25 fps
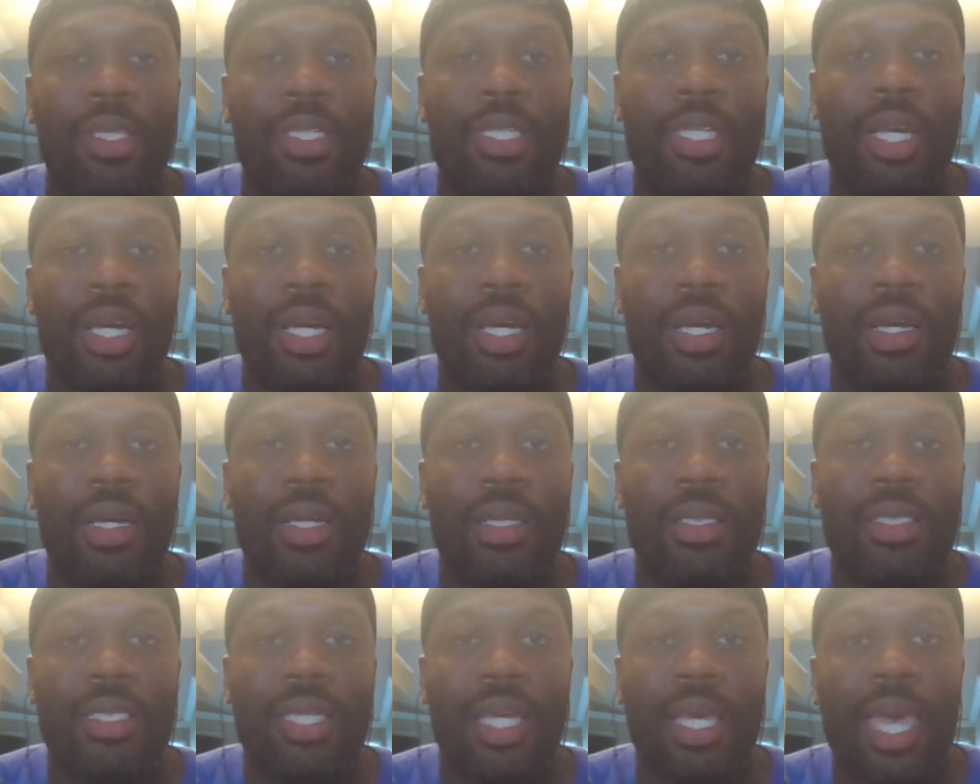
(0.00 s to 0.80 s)
to
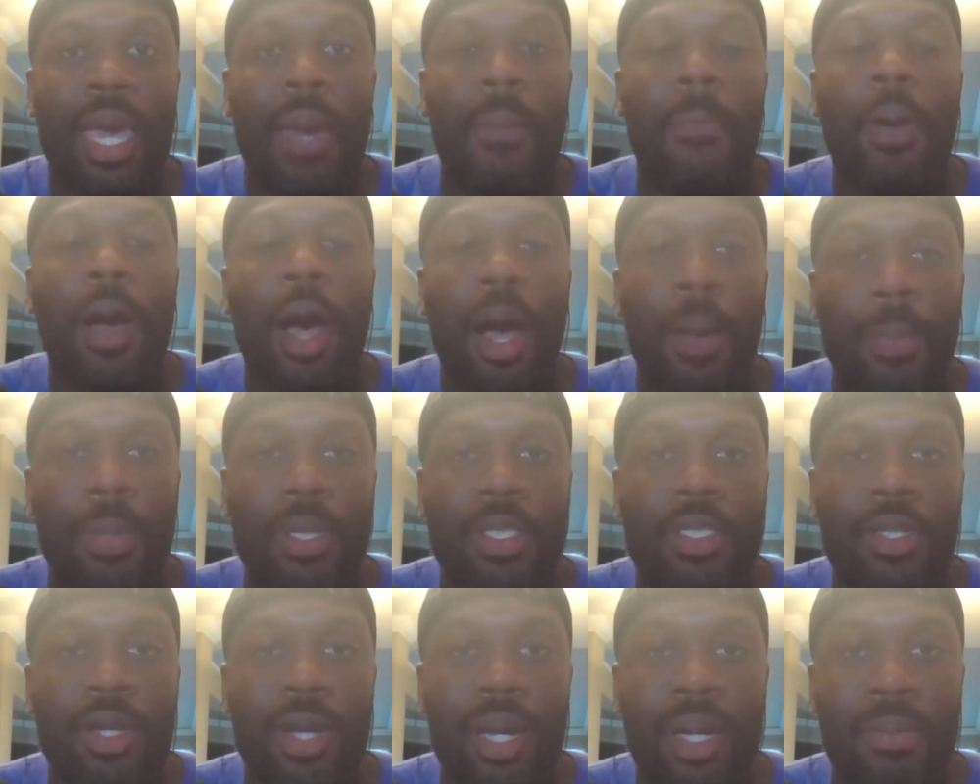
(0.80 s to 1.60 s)
get
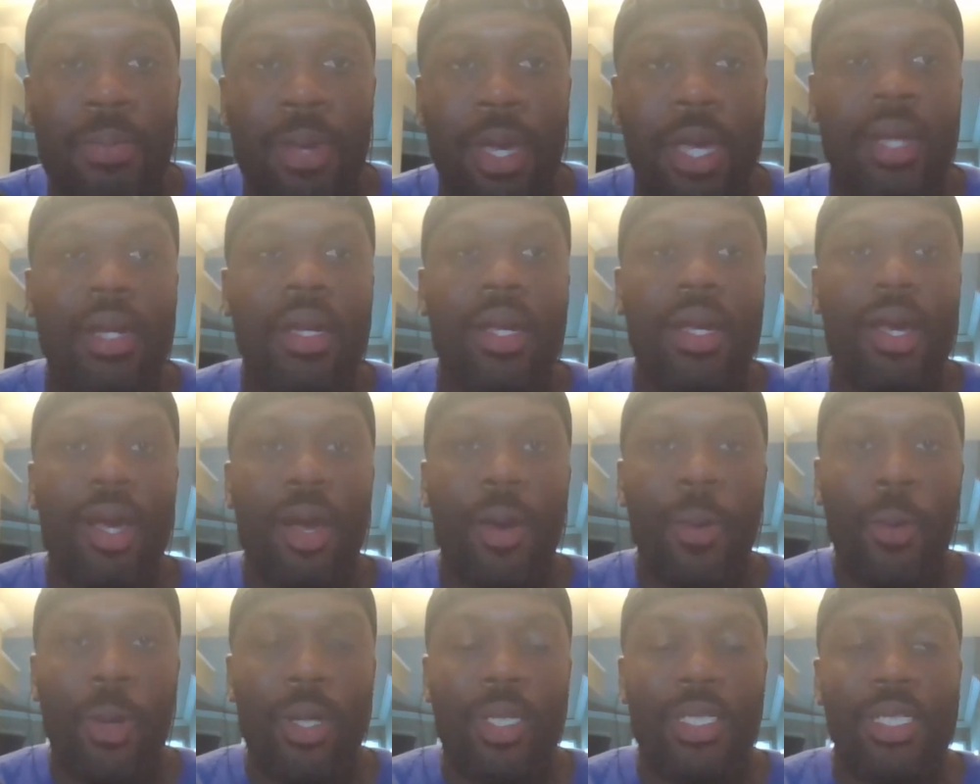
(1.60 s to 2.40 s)
Poppy to admit
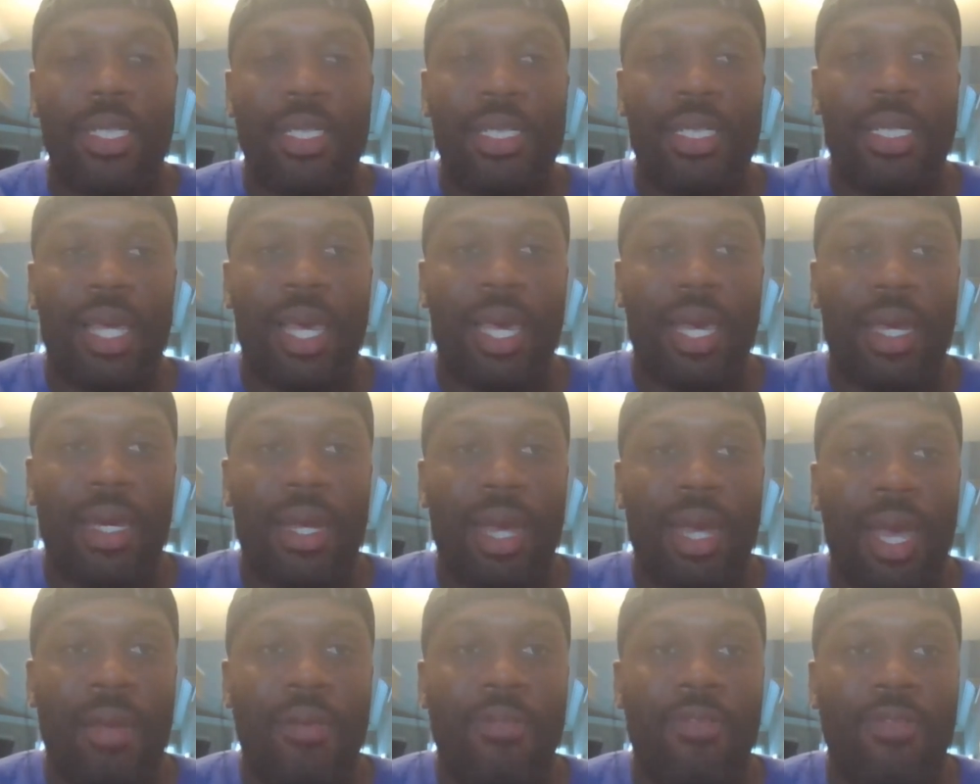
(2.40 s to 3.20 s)
what she
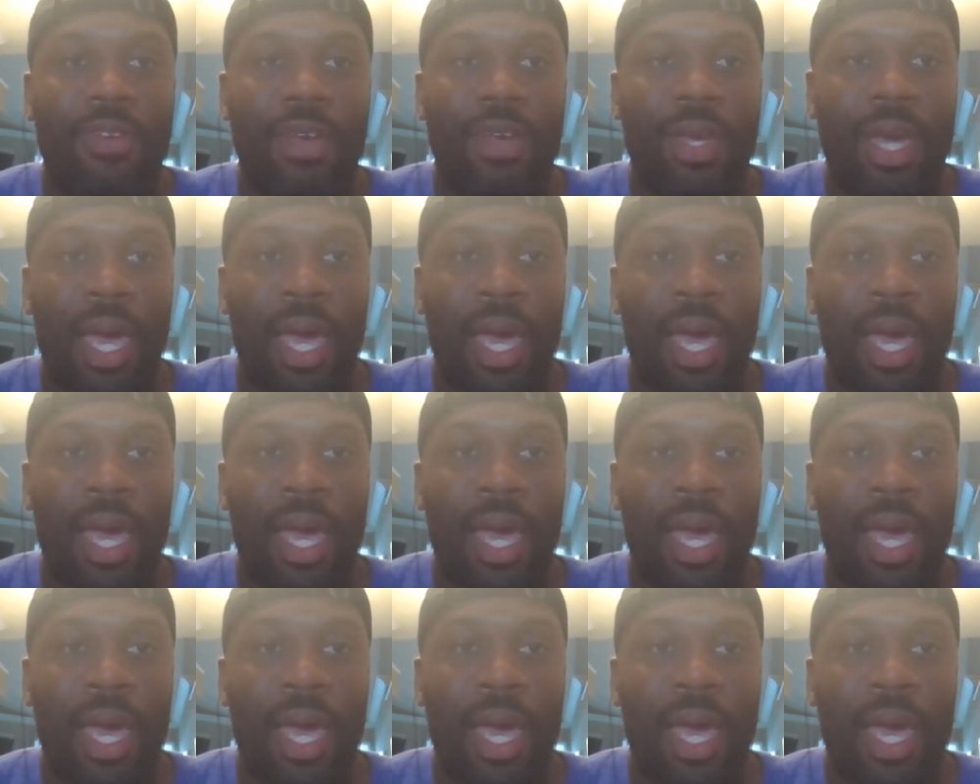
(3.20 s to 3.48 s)
did and